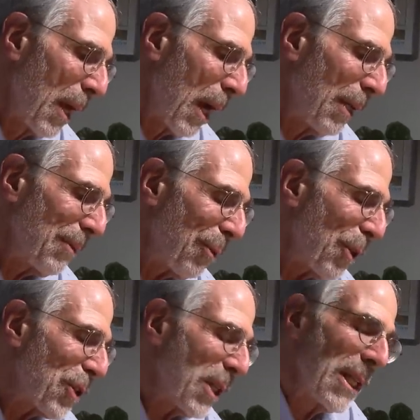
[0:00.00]

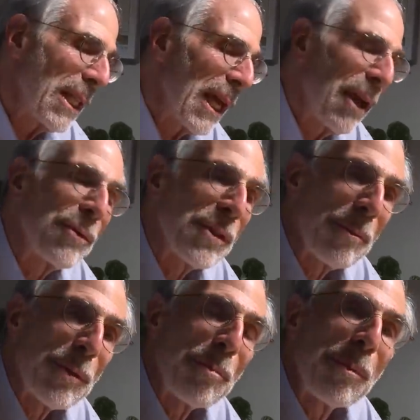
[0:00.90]
unfortunately, they have
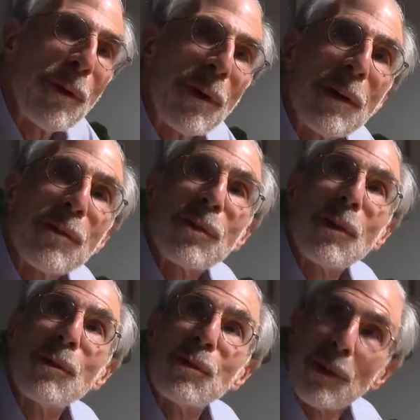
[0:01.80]
some spurious
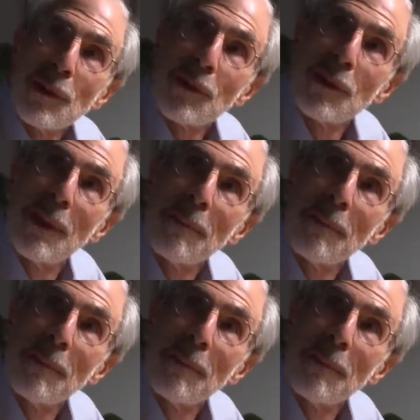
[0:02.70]
solutions.